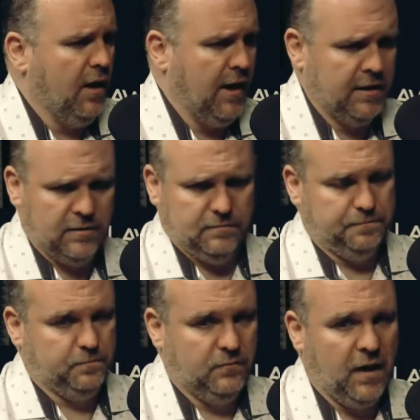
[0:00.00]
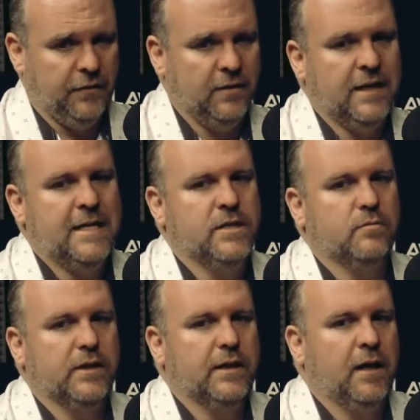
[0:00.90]
And I think that's a
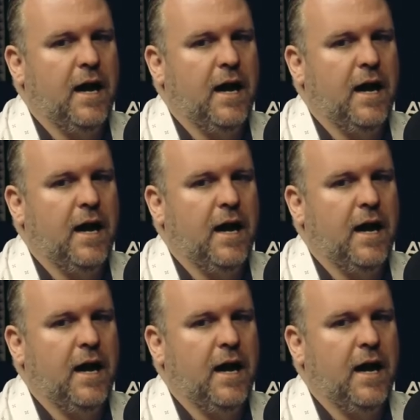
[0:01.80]
really